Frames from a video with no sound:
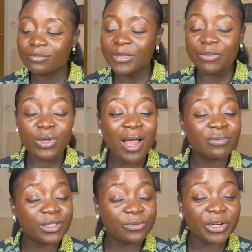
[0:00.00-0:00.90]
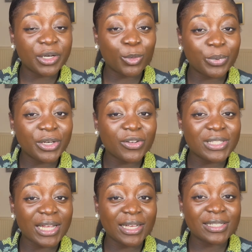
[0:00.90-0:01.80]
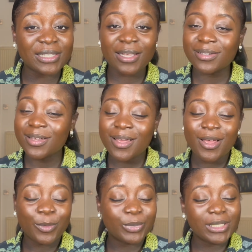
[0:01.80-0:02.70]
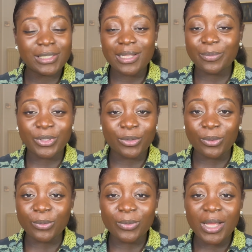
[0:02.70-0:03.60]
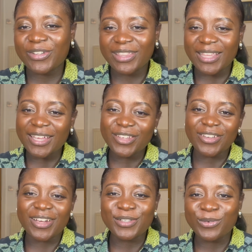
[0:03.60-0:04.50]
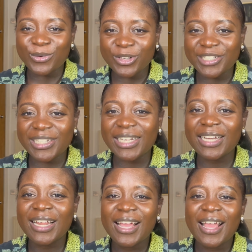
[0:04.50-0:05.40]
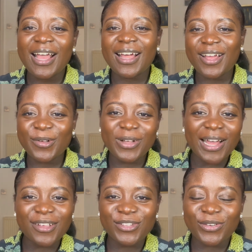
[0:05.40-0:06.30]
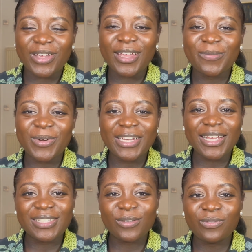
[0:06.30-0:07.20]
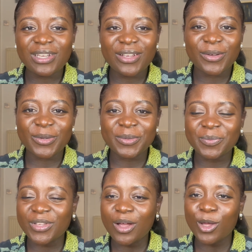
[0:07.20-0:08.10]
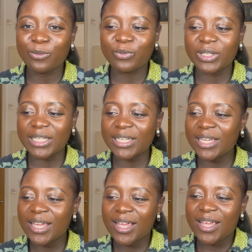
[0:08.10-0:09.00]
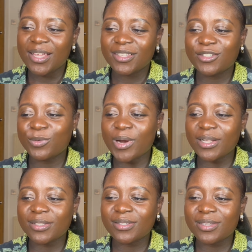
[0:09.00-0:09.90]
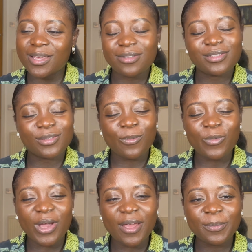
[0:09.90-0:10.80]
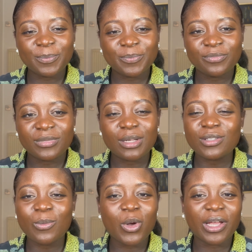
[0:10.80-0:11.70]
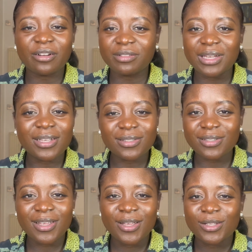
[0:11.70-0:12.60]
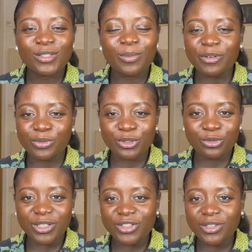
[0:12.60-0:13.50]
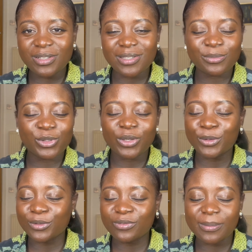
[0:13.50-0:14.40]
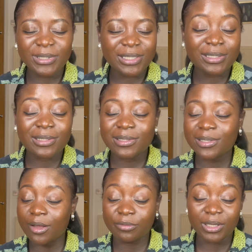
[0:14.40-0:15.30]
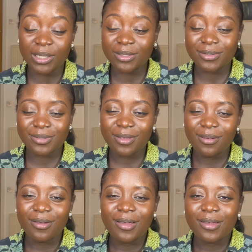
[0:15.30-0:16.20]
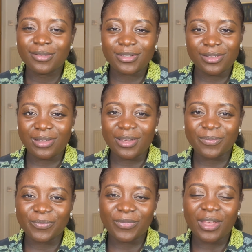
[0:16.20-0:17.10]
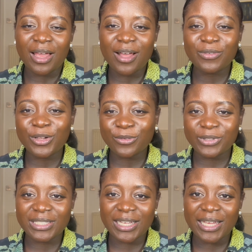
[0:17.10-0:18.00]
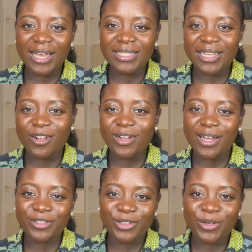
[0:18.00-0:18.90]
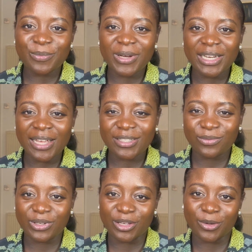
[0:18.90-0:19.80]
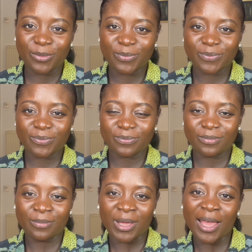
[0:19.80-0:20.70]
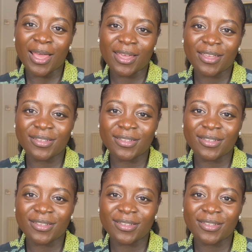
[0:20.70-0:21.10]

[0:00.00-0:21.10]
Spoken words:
If you have different opinions, like I said, please let me know. Thank you guys for watching, and I will catch you in my next video. Hopefully this rant gets somewhere and someone can relate to my frustrations. I'm sure a lot of pharmacists relate. So yeah, have a lovely day, guys, and I'll catch you in my next video. Bye.